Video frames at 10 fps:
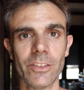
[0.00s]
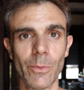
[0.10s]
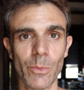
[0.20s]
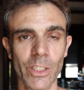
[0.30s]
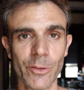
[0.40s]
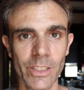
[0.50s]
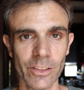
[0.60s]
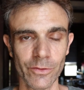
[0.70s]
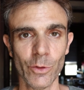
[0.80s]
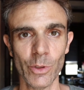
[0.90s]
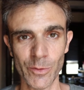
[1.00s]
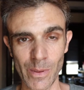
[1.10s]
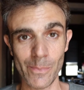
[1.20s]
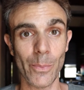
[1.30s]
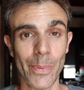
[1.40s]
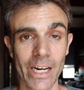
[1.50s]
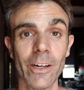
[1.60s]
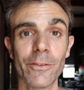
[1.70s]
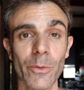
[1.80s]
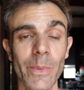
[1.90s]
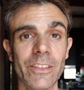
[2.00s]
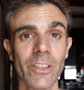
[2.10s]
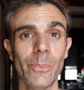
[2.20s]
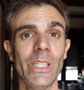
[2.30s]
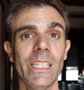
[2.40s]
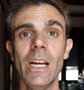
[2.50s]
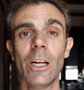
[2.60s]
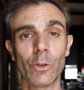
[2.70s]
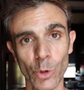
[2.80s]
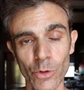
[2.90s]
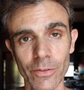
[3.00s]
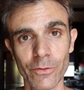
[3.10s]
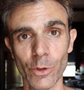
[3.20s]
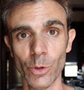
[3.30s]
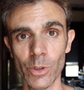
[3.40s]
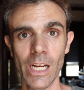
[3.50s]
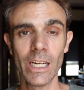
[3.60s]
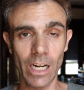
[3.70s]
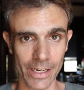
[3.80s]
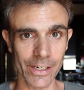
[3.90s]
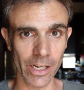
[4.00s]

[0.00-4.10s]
someone brings me this food, it's been prepared for me, somebody grew the food, cut